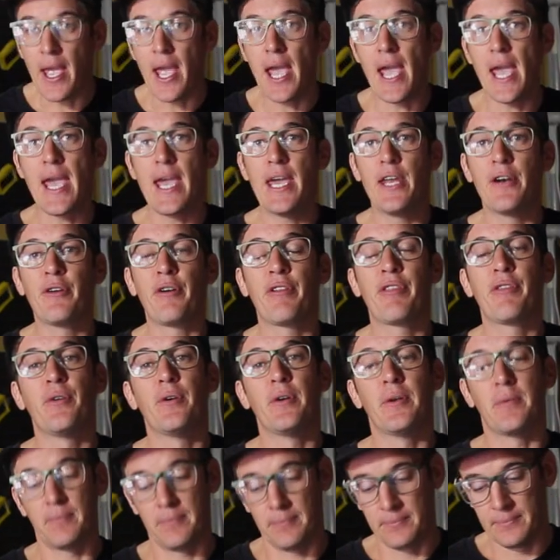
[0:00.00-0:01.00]
and I
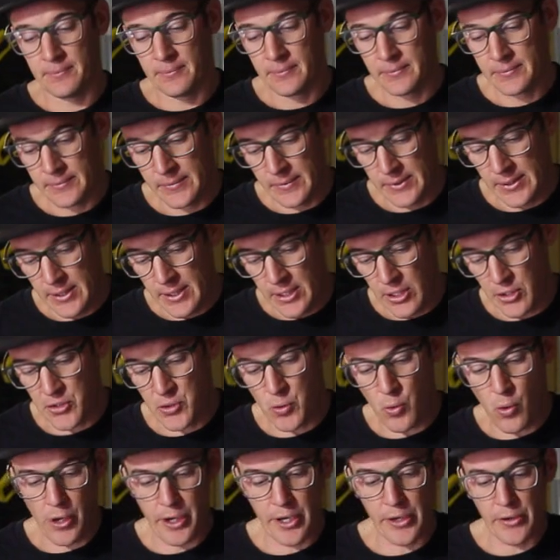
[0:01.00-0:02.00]
thought it
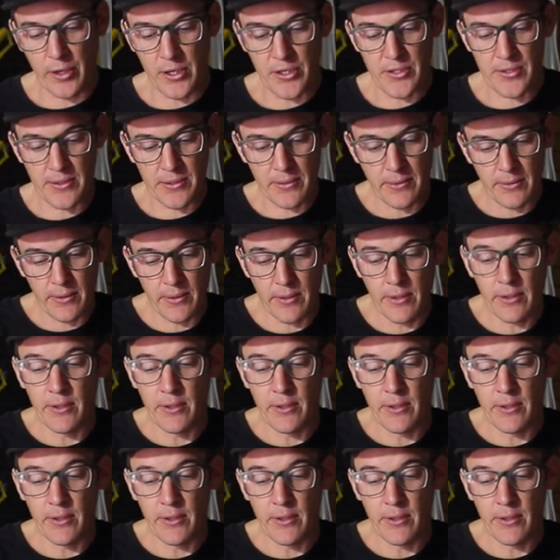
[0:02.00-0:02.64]
was quite a nice